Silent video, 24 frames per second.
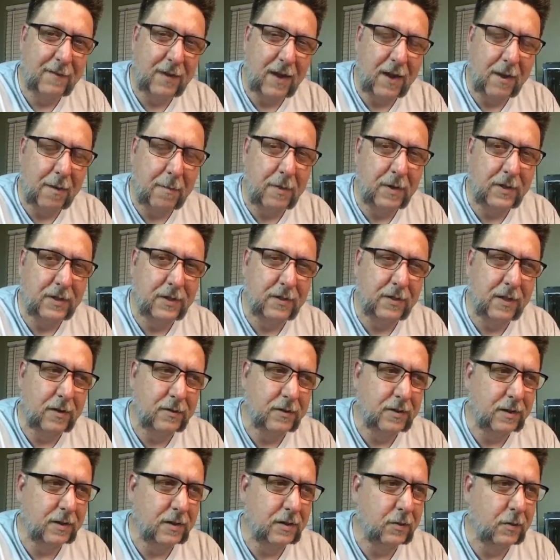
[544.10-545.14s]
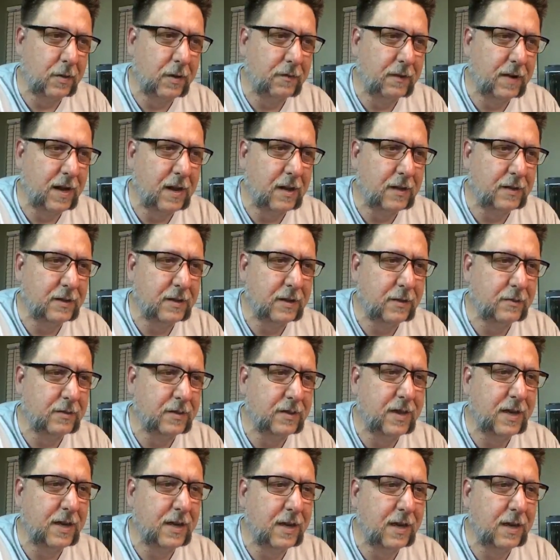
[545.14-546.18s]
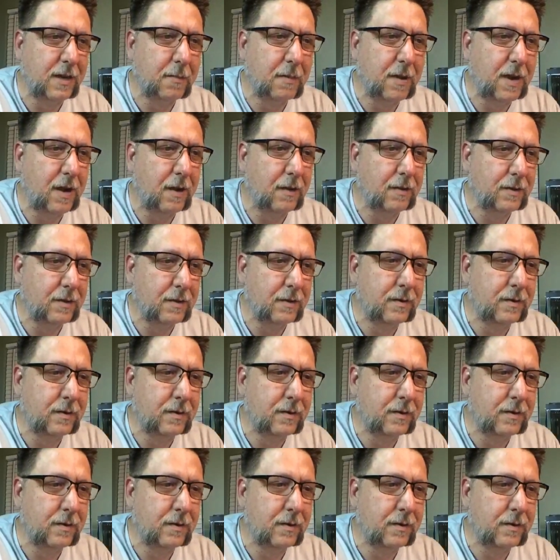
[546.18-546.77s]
got a bunch of those in the 12 gallons. So I was thinking about,